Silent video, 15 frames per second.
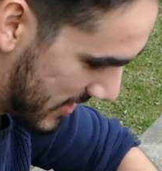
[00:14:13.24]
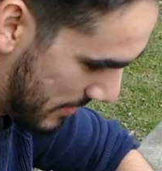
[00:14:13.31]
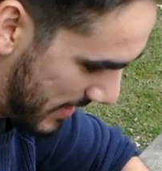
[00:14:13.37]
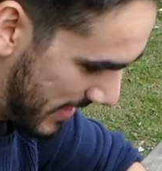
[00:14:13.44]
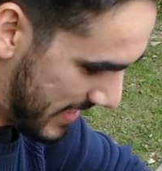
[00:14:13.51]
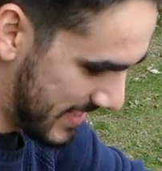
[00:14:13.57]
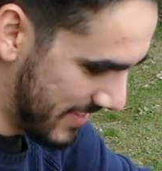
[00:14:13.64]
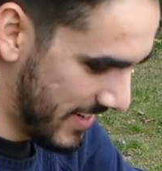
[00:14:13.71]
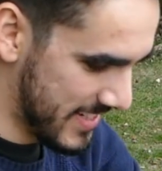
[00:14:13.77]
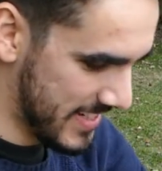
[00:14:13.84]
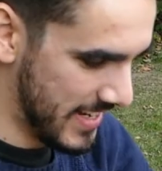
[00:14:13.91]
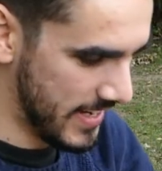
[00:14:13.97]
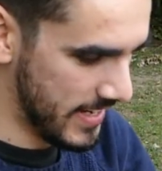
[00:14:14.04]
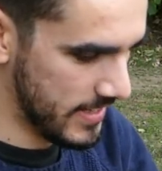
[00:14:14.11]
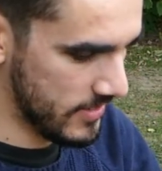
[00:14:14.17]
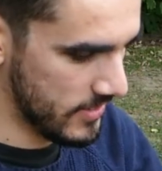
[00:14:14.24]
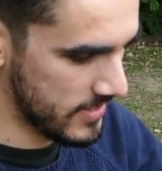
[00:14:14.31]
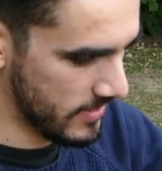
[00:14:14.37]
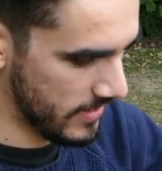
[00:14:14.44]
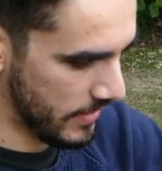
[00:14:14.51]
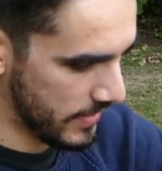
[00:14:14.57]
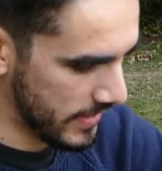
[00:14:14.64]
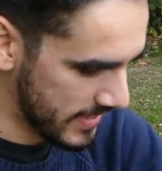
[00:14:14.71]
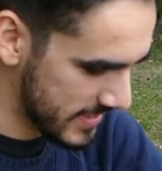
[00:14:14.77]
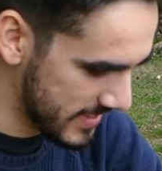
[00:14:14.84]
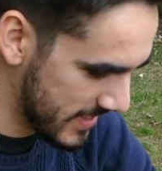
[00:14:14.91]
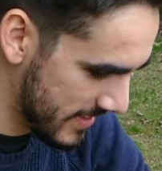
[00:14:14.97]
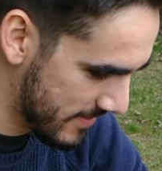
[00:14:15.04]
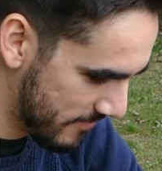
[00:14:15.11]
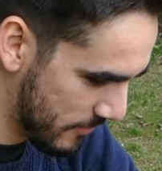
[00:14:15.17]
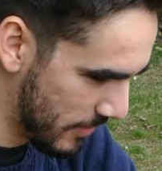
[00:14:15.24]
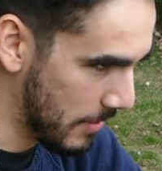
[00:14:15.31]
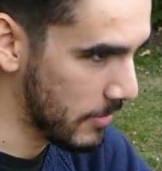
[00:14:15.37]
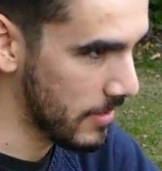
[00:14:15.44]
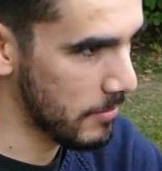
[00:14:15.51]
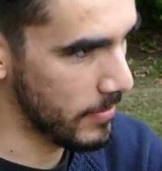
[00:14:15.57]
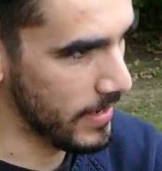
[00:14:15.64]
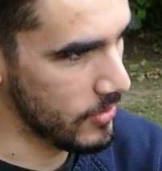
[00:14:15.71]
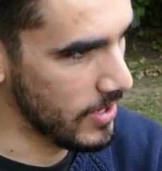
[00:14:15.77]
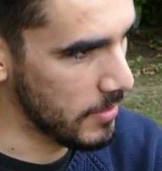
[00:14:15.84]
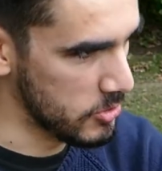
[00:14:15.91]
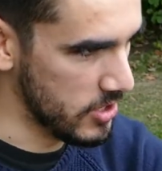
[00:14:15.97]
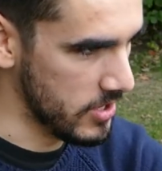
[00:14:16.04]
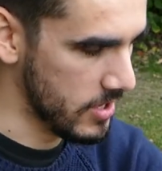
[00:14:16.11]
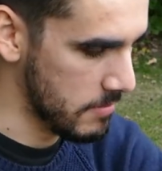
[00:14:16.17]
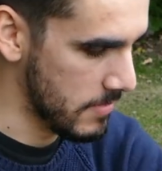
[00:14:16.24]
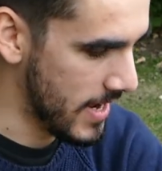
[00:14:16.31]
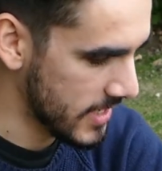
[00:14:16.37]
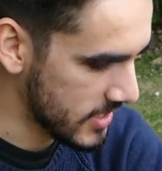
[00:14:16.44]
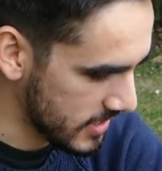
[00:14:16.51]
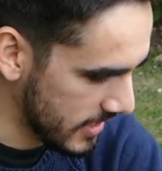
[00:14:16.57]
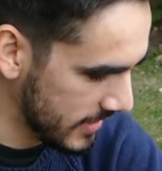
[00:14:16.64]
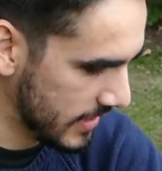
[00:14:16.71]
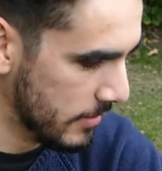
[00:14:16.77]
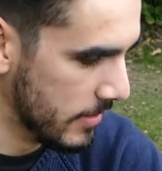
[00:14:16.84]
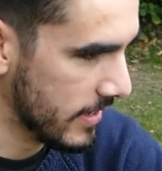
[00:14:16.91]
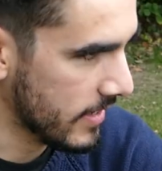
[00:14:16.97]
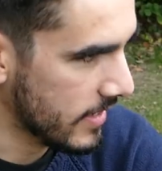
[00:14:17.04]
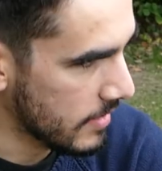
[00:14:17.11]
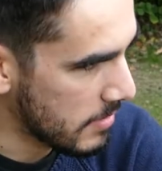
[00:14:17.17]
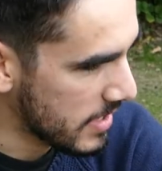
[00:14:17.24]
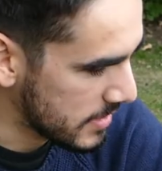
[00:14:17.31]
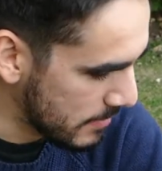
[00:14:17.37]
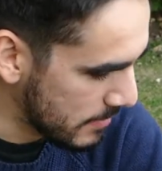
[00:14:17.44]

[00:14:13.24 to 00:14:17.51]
conventional dice and loved the gambling aspect of it. Using usually 4